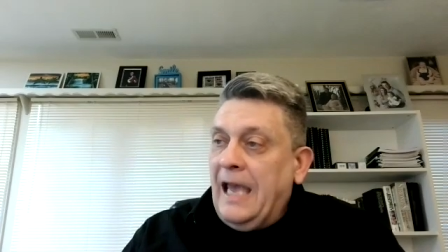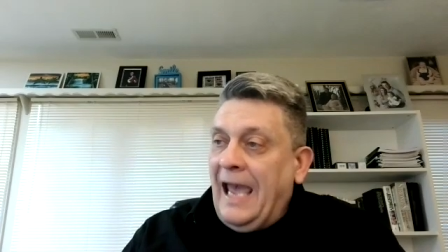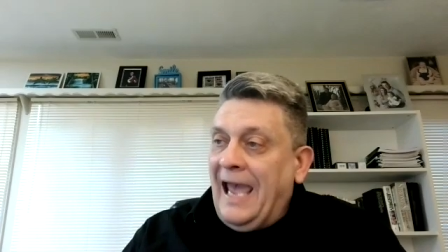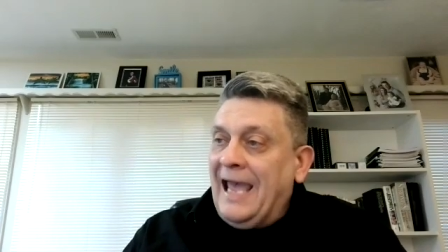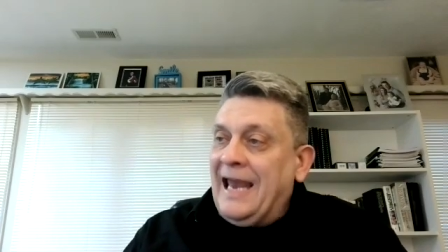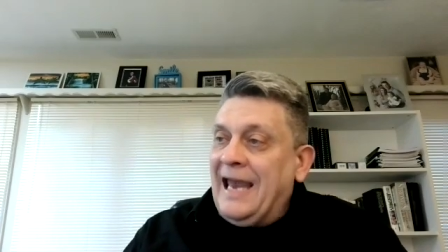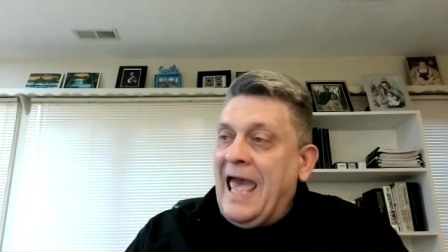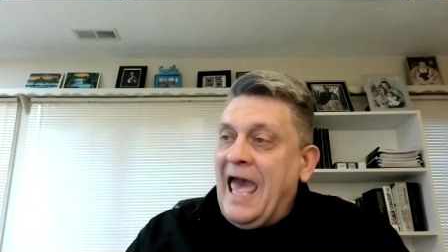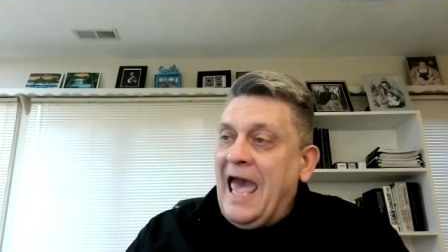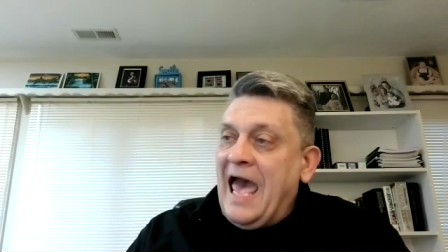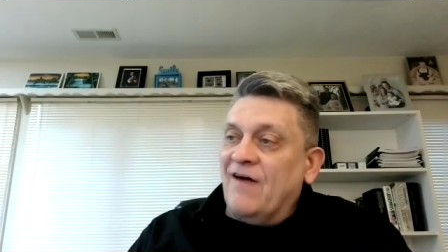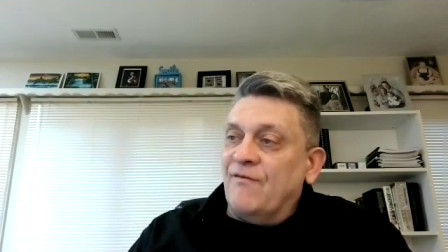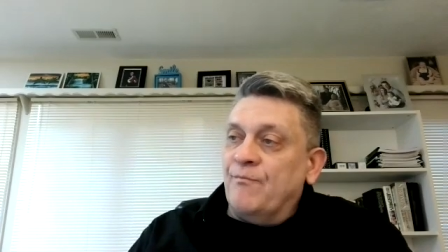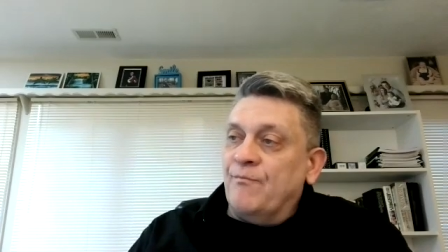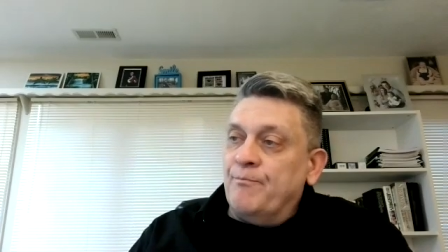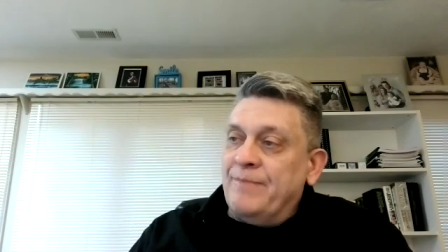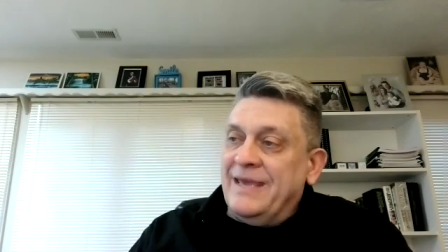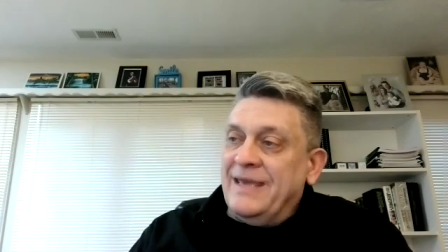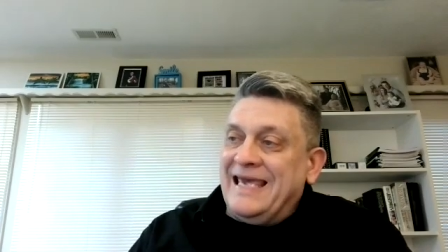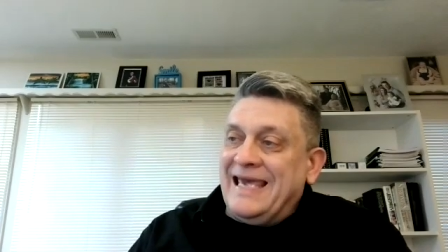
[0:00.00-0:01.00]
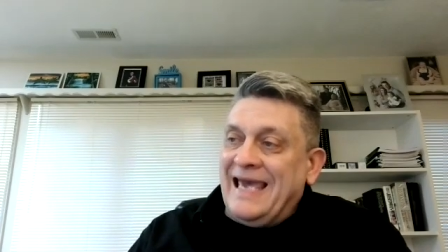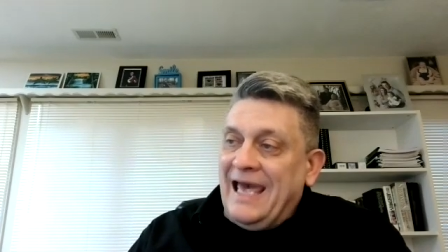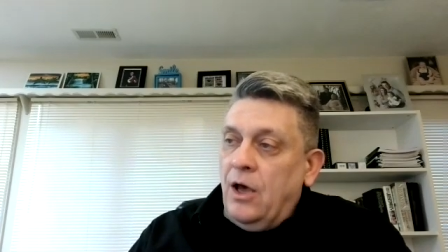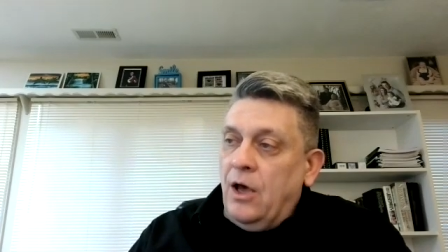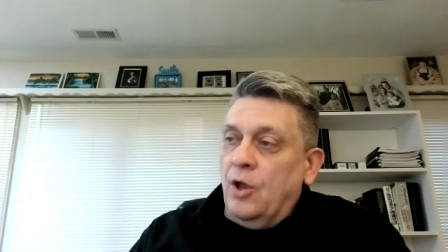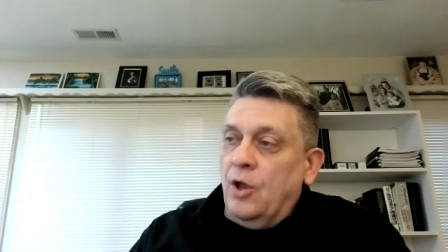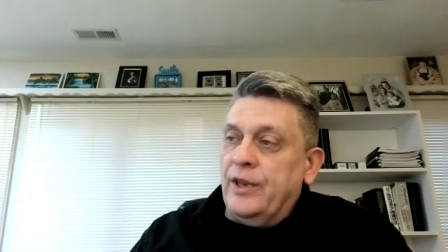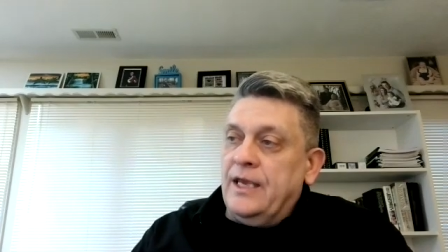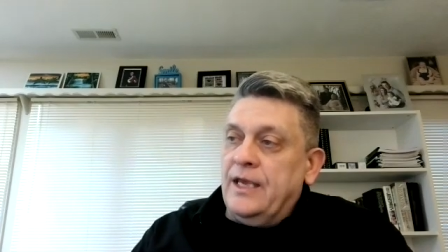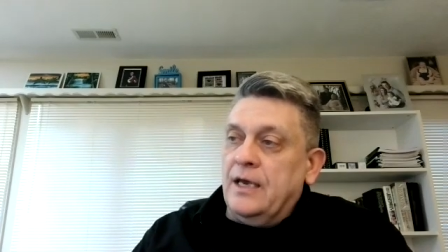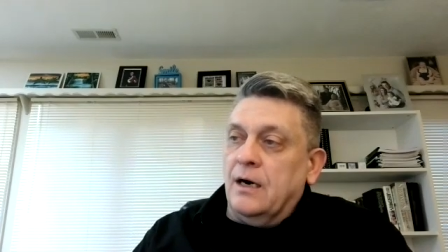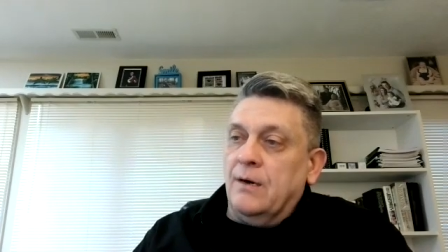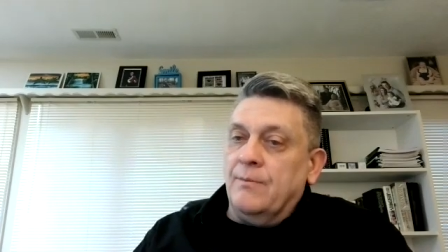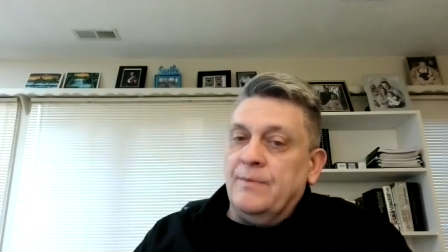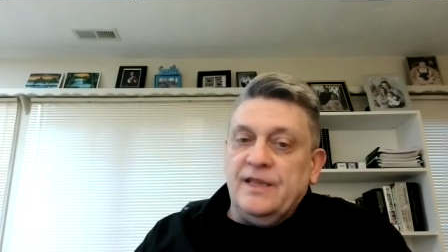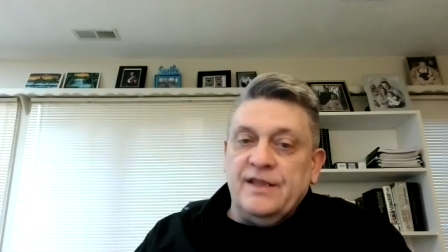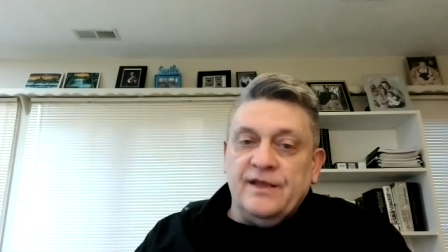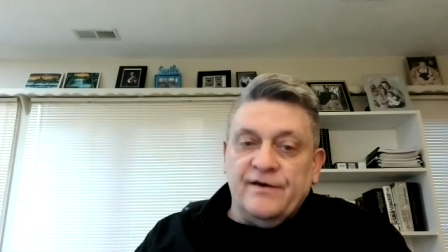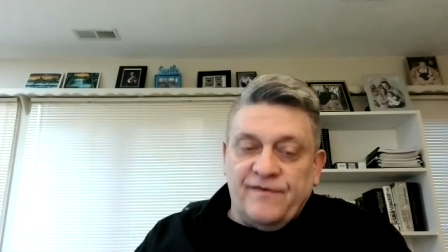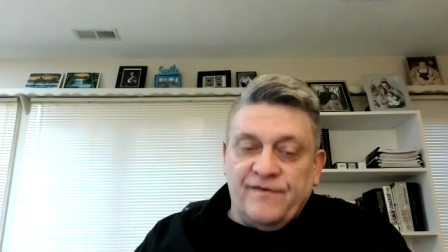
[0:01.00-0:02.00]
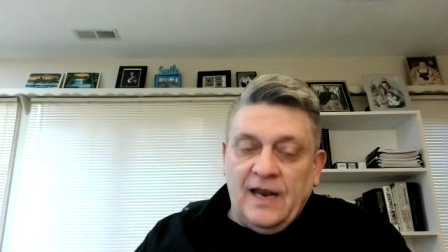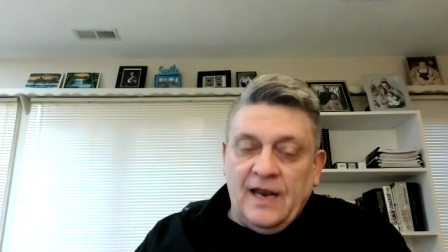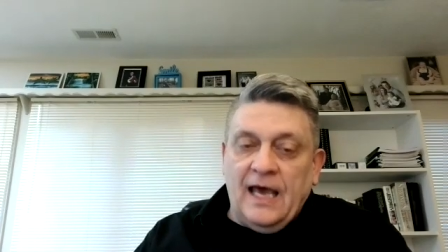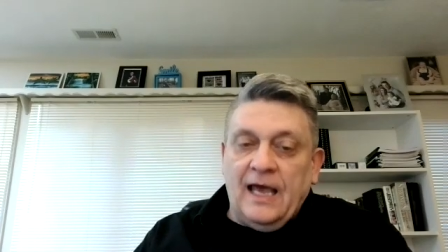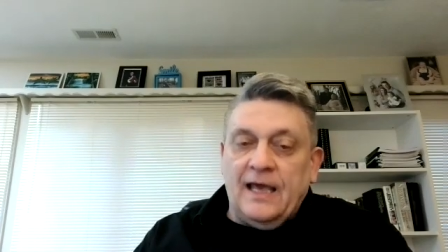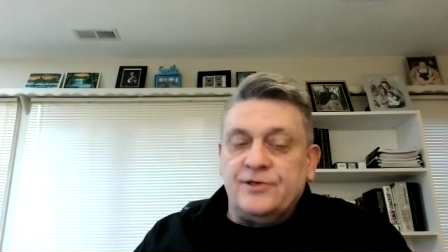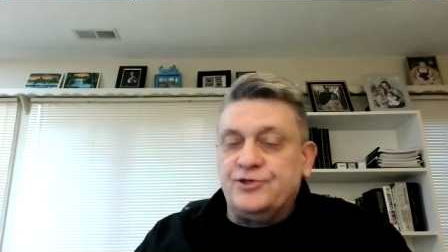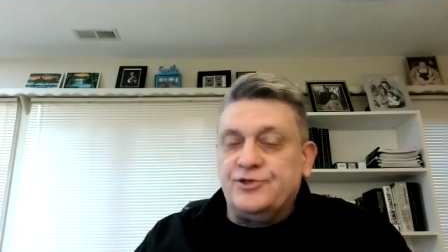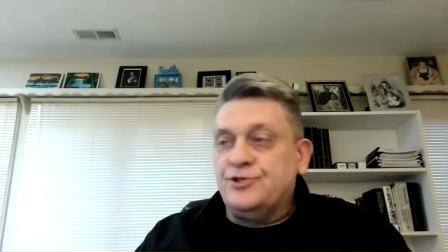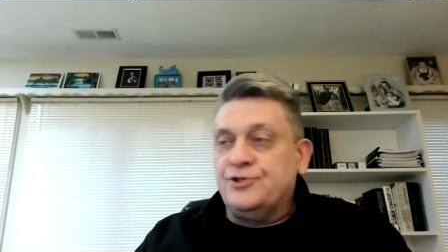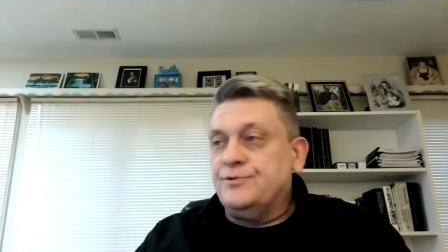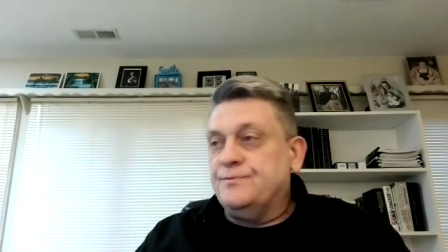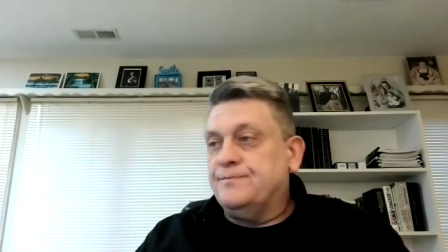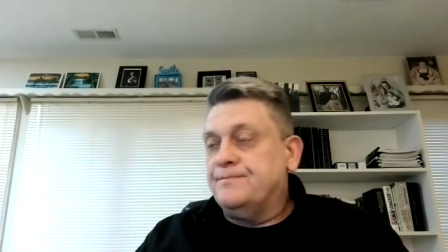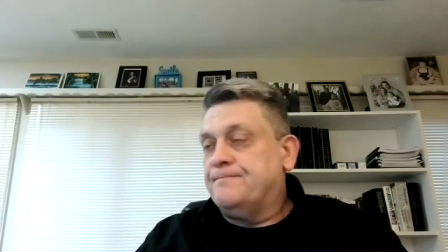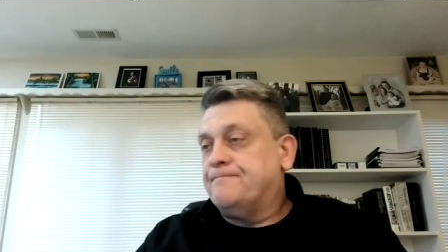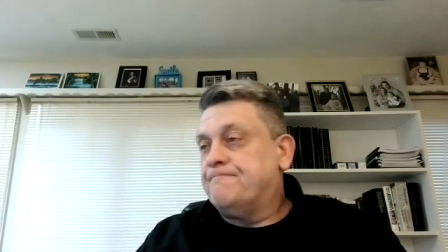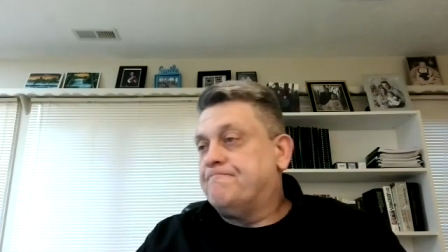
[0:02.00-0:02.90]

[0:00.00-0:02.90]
and have beheld him in the flesh?